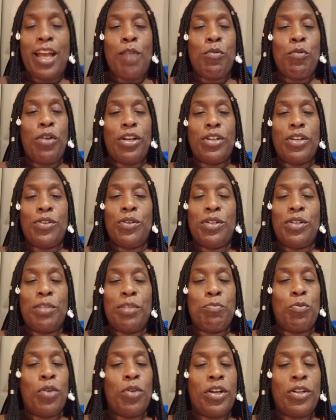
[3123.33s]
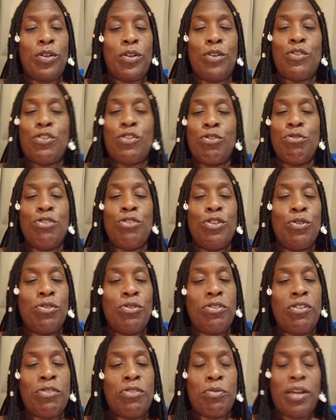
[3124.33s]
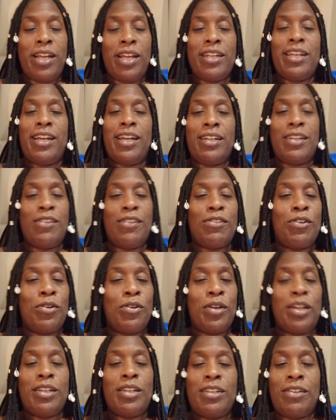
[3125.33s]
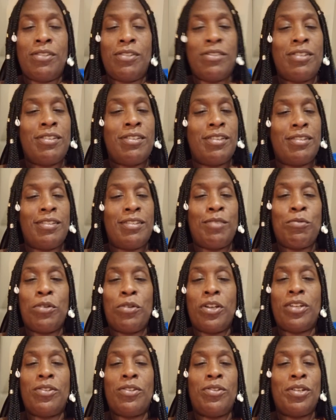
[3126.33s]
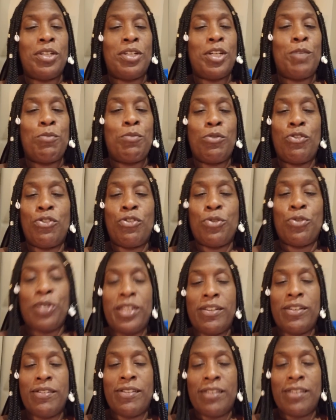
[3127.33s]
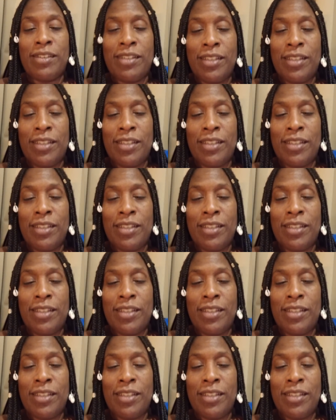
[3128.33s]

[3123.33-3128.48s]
I'm working on 2 doozies right now. I'm working on a couple joints.